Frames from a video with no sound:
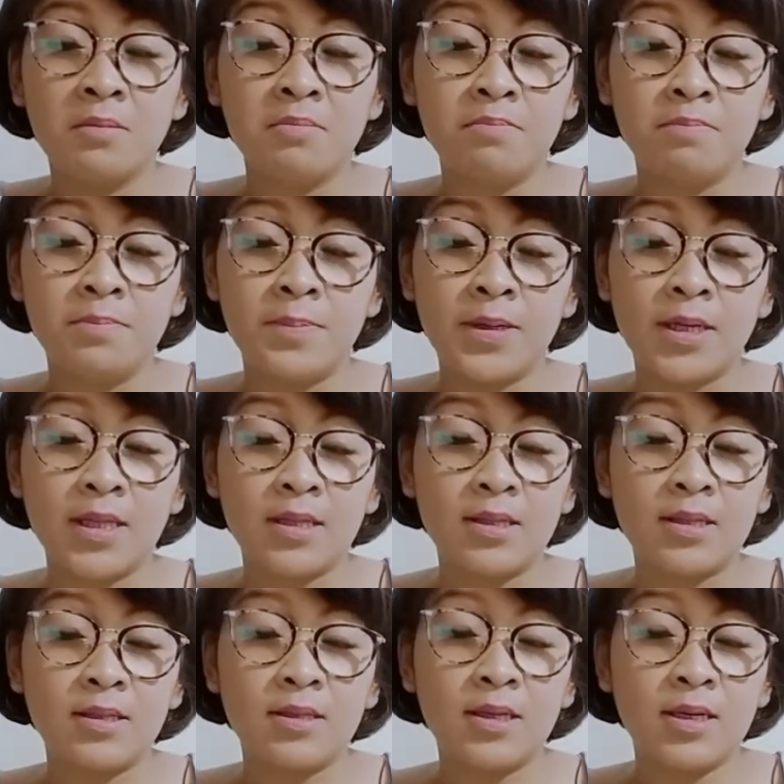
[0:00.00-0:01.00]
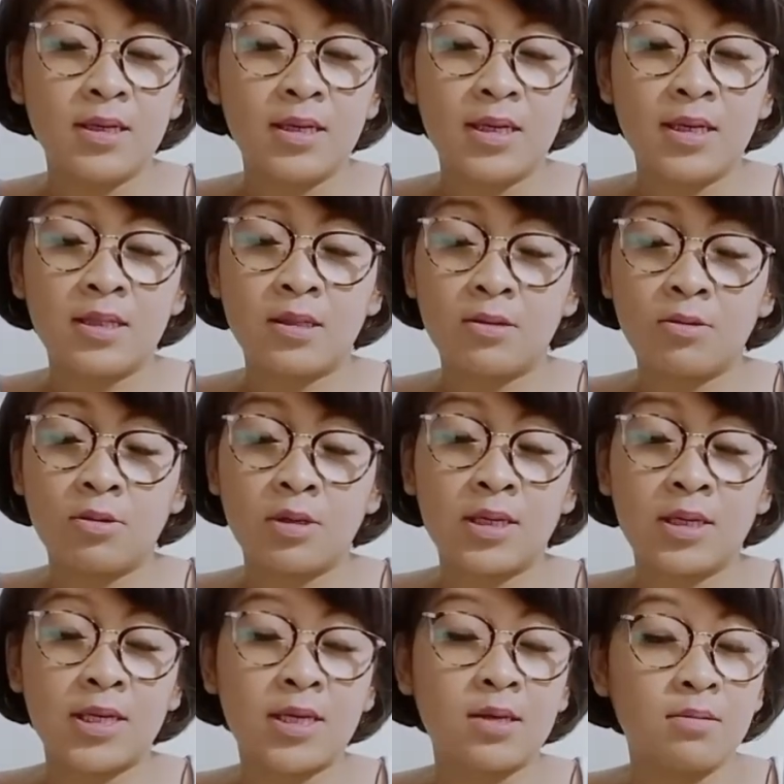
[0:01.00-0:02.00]
but
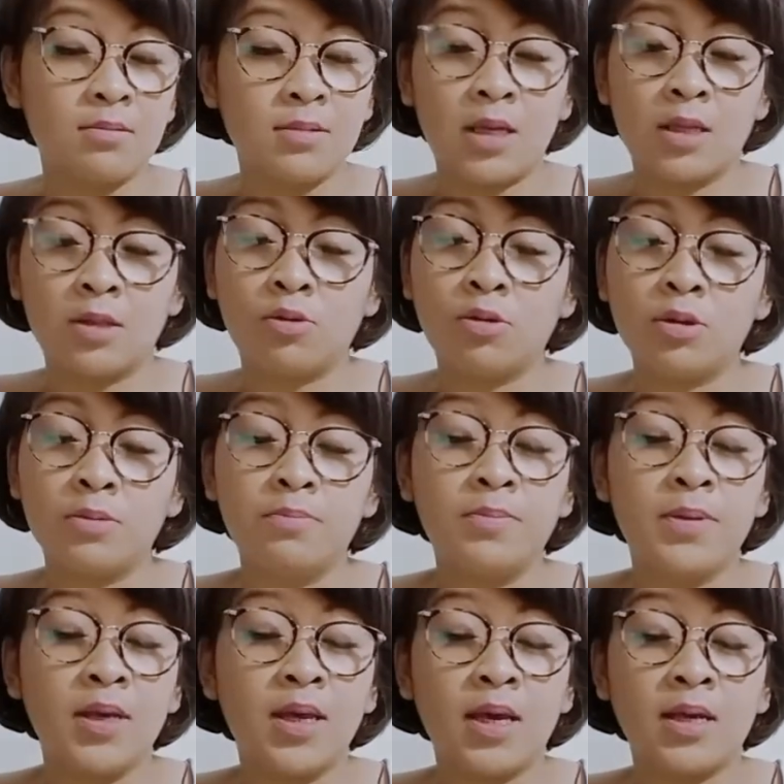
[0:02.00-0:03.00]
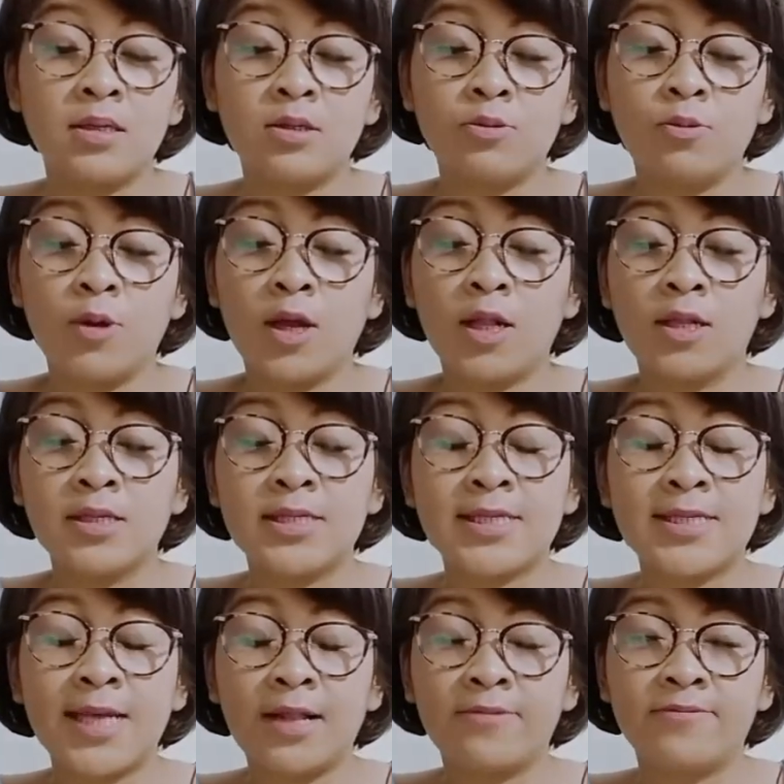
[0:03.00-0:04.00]
it could be as well
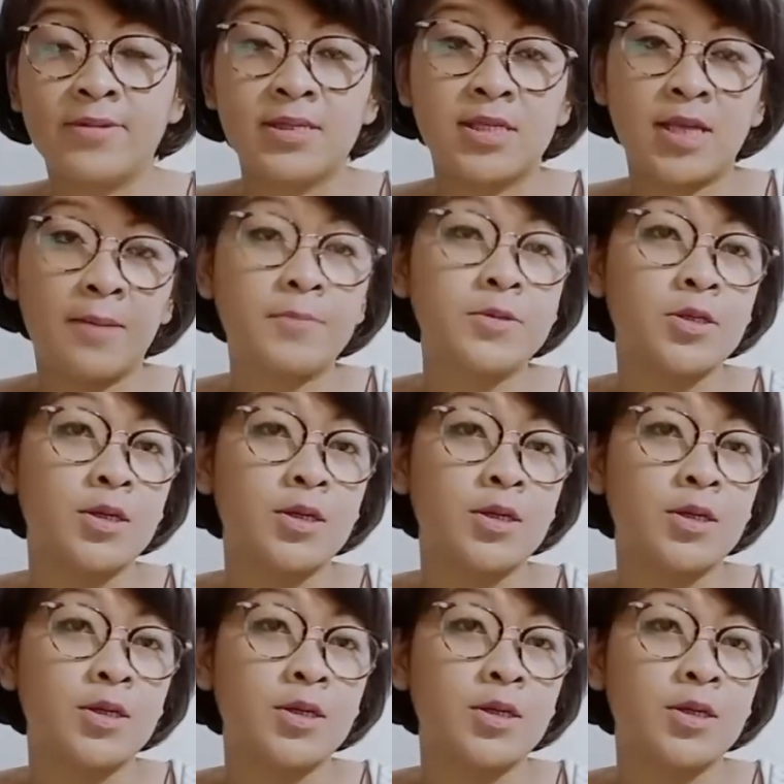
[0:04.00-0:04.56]
self-deception,